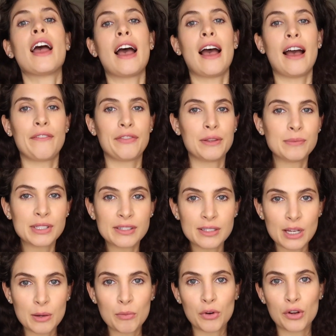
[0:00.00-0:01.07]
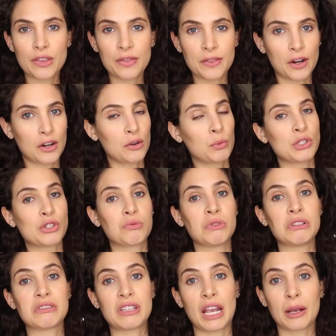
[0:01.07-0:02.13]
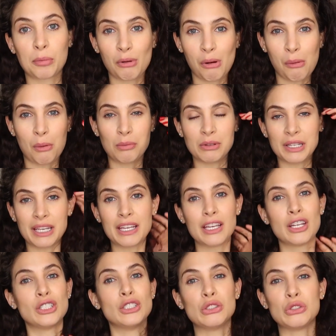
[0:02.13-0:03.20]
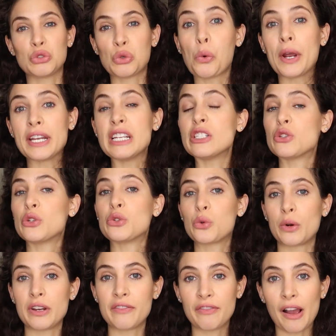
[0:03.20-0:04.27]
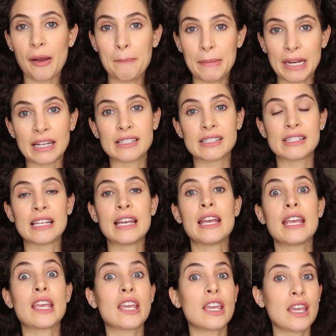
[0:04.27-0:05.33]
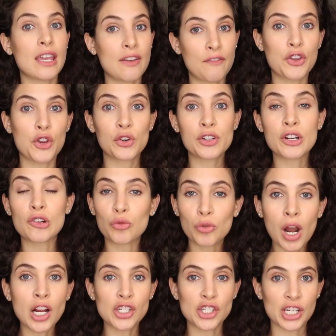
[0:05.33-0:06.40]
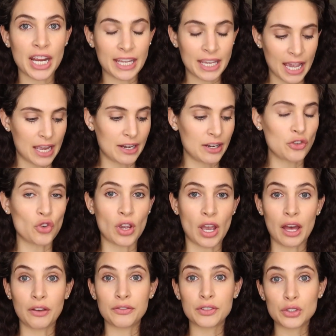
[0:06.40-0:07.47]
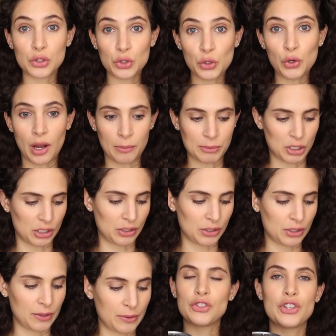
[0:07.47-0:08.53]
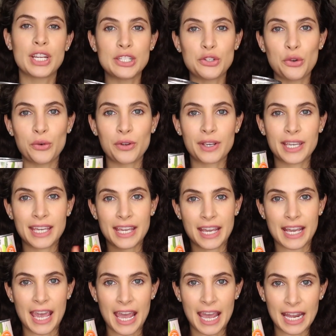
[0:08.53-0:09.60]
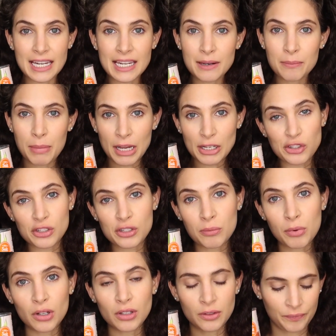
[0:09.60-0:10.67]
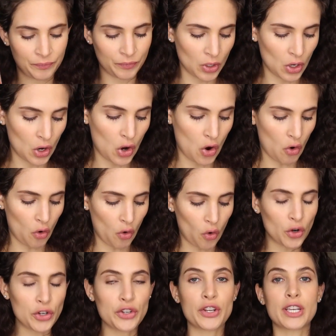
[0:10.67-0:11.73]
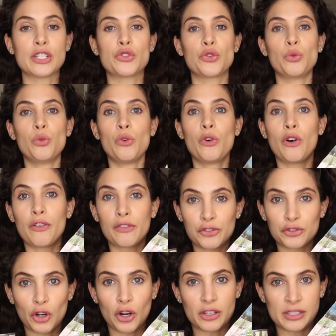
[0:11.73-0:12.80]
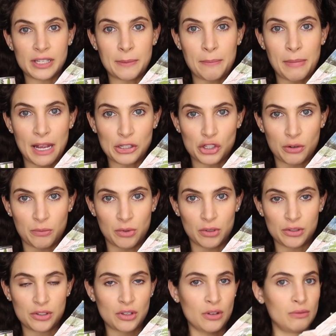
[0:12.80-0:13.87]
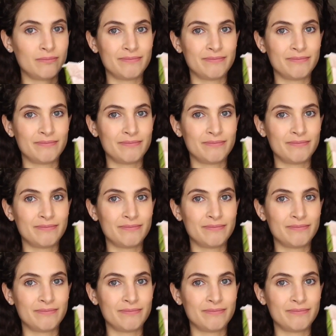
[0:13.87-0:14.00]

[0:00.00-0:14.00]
have them steamer in there, which will take probably 20 to 25 minutes. If you're in a rush, again, you have 2 options. You can do canned vegetable, or you can do frozen vegetables.